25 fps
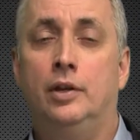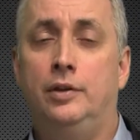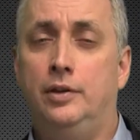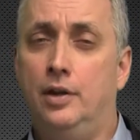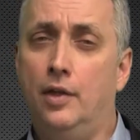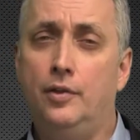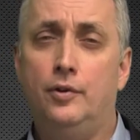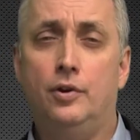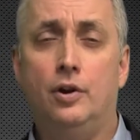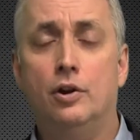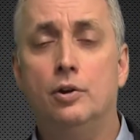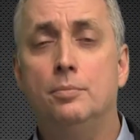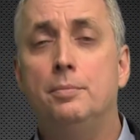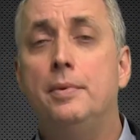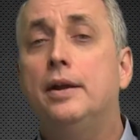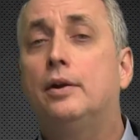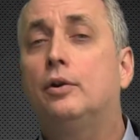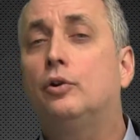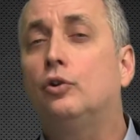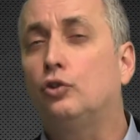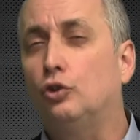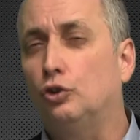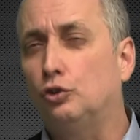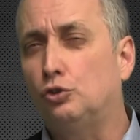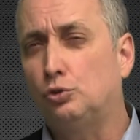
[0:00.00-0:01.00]
Now that
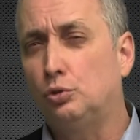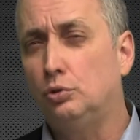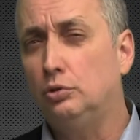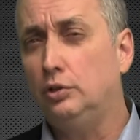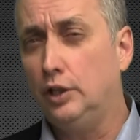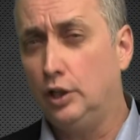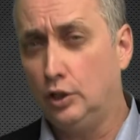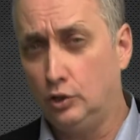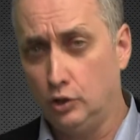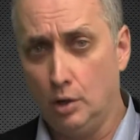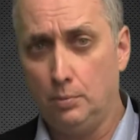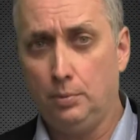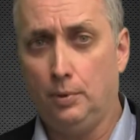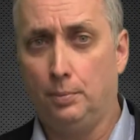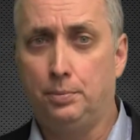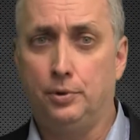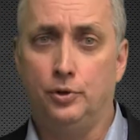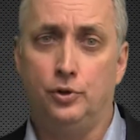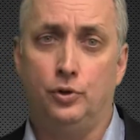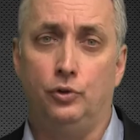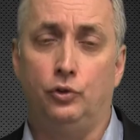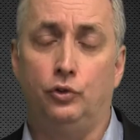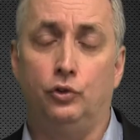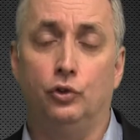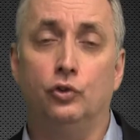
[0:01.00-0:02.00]
automakers are truly global
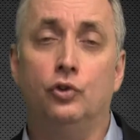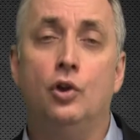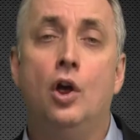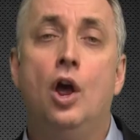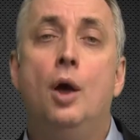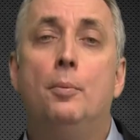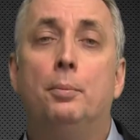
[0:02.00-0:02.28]
producers,